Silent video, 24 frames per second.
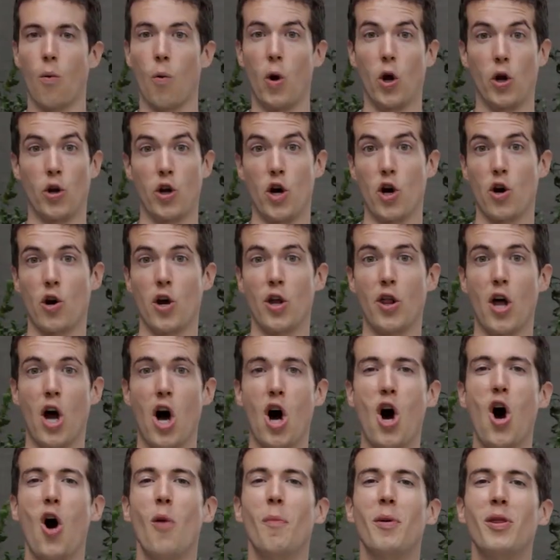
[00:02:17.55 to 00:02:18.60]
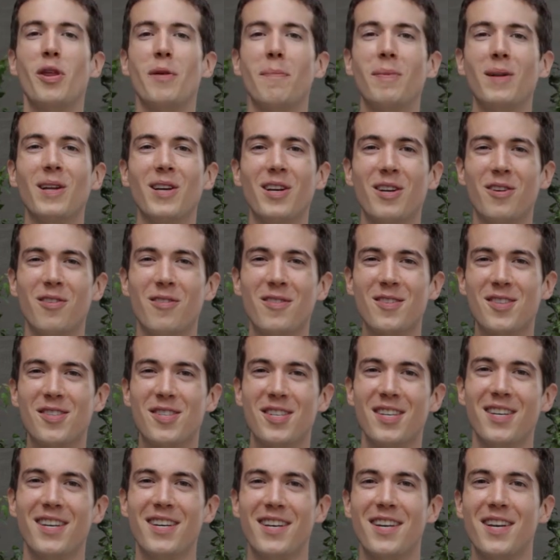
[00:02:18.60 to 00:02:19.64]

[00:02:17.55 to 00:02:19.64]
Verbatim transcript: Well, you're in the home of the blues.